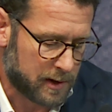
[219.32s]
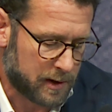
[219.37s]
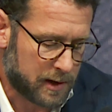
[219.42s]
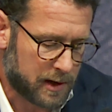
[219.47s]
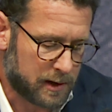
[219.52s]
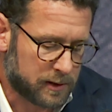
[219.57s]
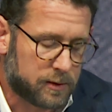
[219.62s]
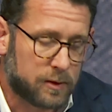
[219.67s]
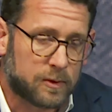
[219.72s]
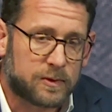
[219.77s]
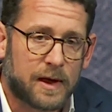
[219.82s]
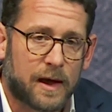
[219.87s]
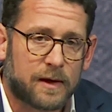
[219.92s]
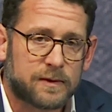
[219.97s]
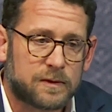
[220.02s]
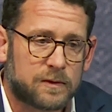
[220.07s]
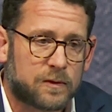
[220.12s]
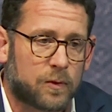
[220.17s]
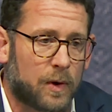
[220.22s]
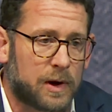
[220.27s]
In
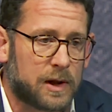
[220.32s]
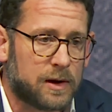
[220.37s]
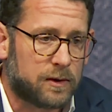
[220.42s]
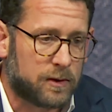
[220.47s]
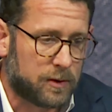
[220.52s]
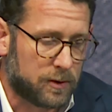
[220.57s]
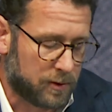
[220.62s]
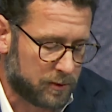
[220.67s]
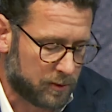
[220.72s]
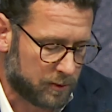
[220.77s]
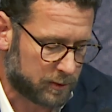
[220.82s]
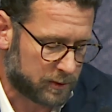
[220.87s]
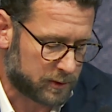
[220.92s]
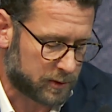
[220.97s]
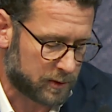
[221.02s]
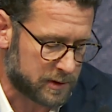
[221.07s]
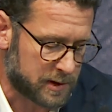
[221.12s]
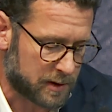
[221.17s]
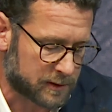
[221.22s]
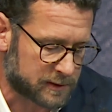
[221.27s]
2022, 2
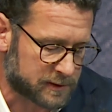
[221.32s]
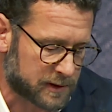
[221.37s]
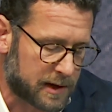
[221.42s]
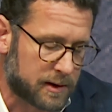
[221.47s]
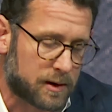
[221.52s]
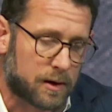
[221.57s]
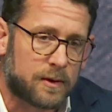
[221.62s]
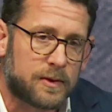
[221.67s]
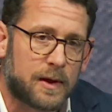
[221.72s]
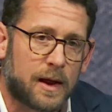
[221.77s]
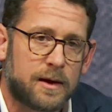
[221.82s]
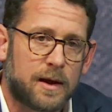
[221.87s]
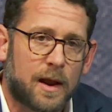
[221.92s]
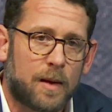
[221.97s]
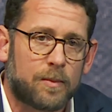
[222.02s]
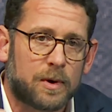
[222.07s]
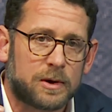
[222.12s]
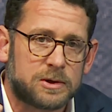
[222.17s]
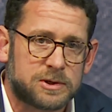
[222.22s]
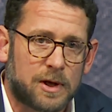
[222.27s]
years later, that
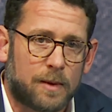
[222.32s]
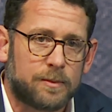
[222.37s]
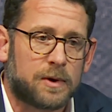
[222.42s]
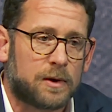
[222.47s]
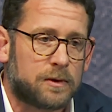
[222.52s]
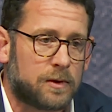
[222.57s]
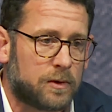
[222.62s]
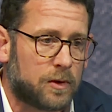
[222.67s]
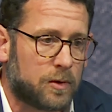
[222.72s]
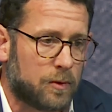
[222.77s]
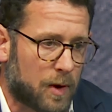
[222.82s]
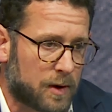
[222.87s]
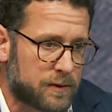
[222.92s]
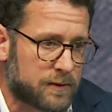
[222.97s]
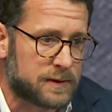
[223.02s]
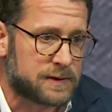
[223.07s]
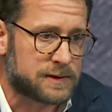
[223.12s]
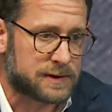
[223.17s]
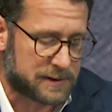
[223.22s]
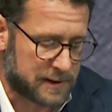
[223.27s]
number jumped to
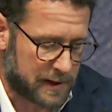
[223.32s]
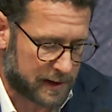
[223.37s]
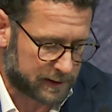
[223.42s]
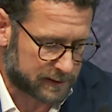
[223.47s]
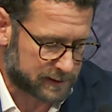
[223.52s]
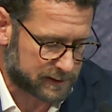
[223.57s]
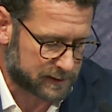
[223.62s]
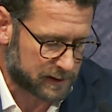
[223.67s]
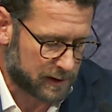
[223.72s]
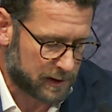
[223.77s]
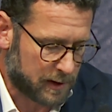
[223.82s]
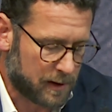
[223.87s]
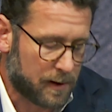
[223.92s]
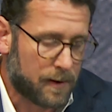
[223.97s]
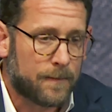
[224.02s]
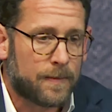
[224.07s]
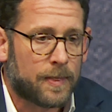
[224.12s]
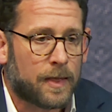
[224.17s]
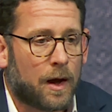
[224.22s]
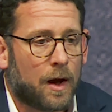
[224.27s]
206.
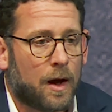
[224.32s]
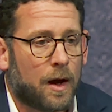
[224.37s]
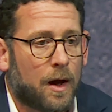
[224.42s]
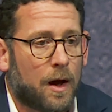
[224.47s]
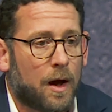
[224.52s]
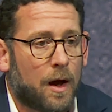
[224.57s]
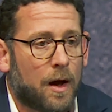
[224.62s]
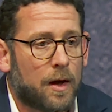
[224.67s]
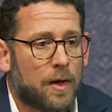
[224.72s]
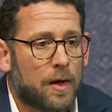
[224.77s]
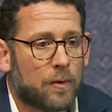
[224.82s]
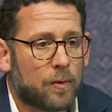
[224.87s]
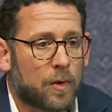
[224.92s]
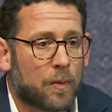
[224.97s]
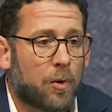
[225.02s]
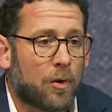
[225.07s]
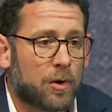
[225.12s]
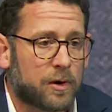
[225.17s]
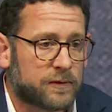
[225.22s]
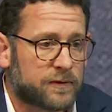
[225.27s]

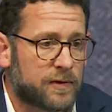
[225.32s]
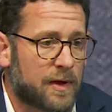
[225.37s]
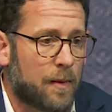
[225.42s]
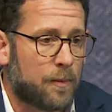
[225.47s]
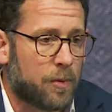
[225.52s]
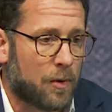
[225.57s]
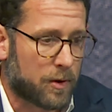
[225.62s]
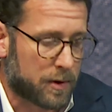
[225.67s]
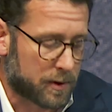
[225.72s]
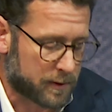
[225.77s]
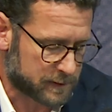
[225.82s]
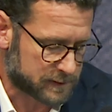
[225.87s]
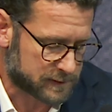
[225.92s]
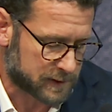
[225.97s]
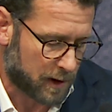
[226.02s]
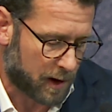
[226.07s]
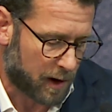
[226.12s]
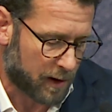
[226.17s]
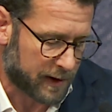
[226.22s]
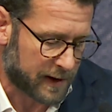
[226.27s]
Reporters Without Borders,
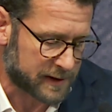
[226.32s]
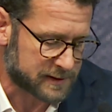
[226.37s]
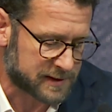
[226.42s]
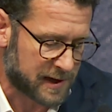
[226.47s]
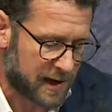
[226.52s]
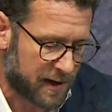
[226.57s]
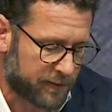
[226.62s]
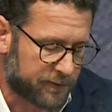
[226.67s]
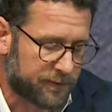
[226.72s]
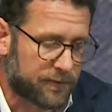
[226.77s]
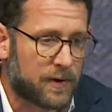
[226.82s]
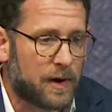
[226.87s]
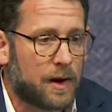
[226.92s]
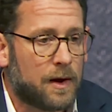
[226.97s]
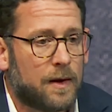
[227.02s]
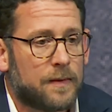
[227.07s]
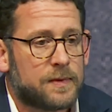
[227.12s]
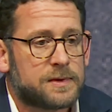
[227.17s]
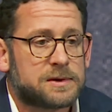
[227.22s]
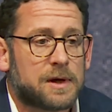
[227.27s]
RSF,
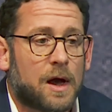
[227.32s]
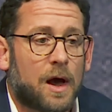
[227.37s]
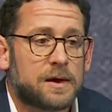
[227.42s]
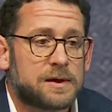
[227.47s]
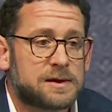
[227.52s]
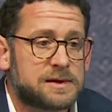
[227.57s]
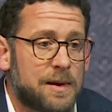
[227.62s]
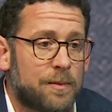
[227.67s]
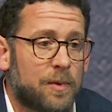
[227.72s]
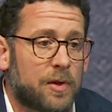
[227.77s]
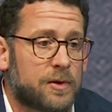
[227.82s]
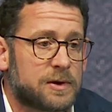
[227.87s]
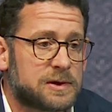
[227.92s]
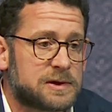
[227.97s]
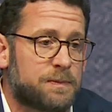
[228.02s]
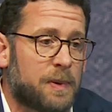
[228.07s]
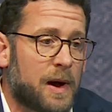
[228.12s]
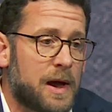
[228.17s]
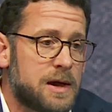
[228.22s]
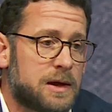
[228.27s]
saw a similar
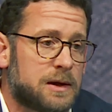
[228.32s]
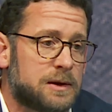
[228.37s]
spike